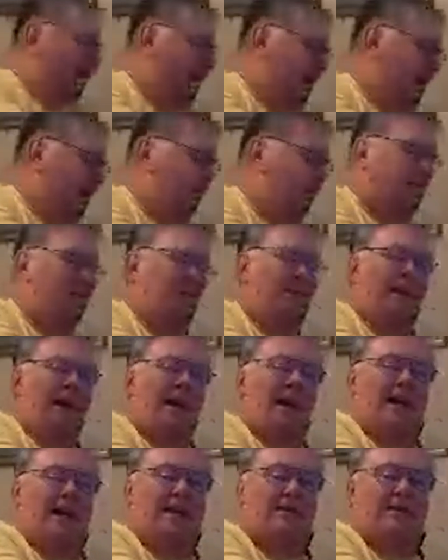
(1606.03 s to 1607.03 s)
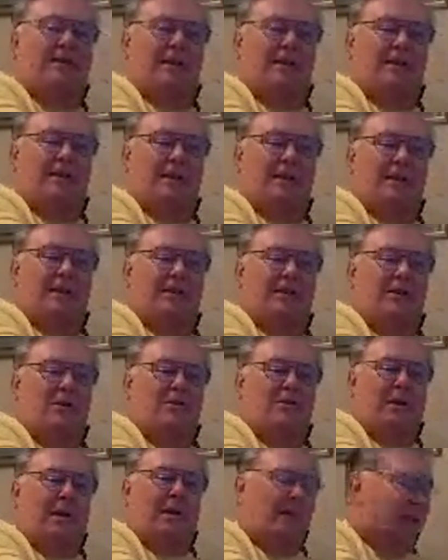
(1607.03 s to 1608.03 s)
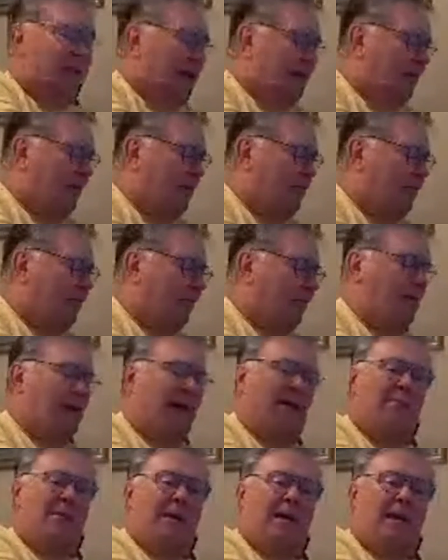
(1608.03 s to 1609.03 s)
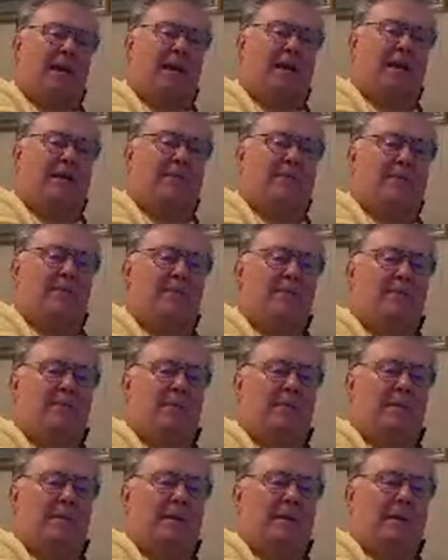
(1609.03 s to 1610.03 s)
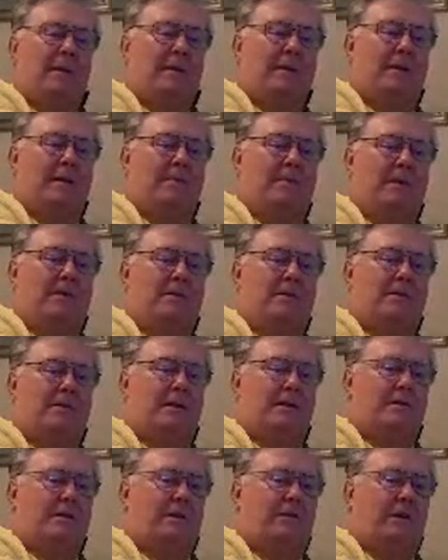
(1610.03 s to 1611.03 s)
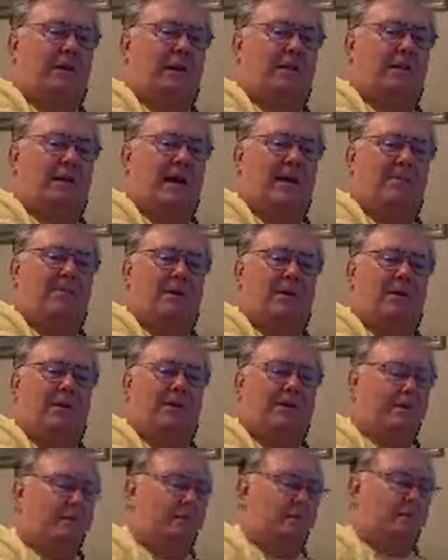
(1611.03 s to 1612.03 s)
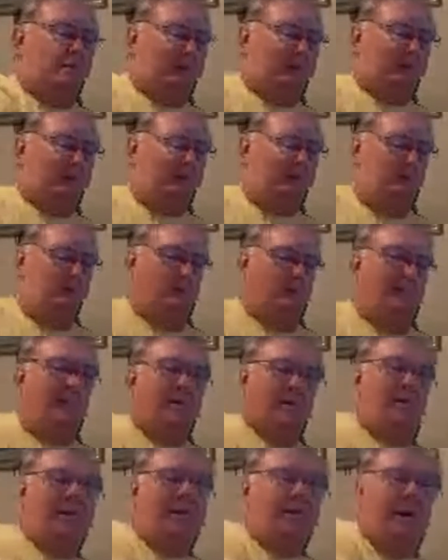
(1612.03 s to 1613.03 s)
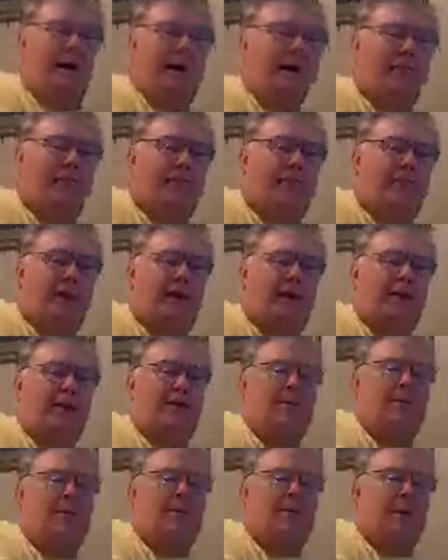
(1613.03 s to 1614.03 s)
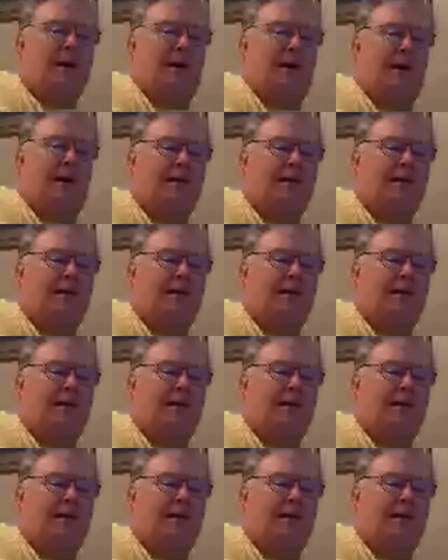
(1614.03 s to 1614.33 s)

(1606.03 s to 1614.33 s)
For the guys that don't get that, I'm going to type that in. Let me see if I can type in here. Let me get my mouse down here right.